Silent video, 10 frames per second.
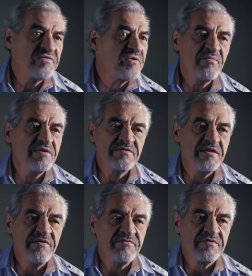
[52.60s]
so much
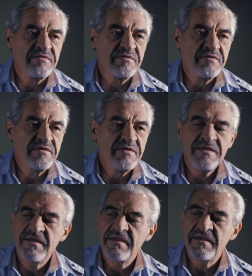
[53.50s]
left,
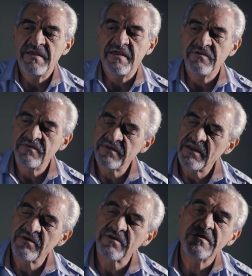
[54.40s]
and you say,
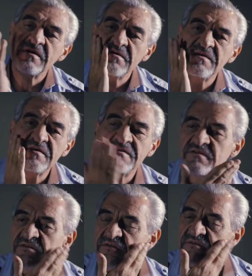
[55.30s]
look, you know,
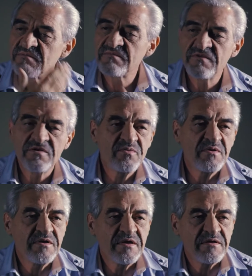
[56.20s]
it's not
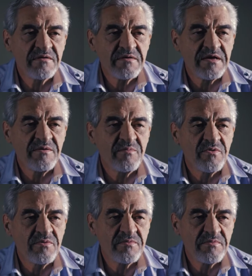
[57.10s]
working
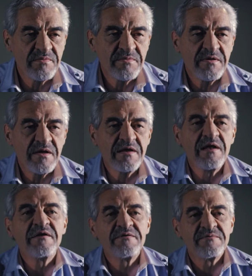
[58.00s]
anymore. I'd
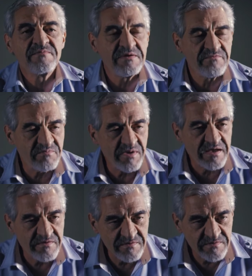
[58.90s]
like to give it
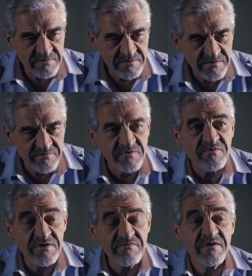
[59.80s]
back for a
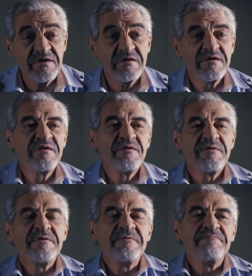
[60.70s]
refund.
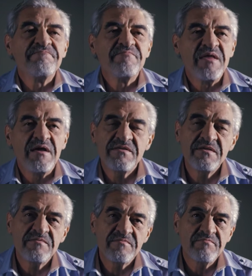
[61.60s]
Now, I
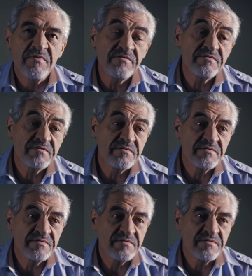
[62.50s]
think
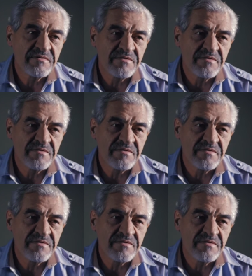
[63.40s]
most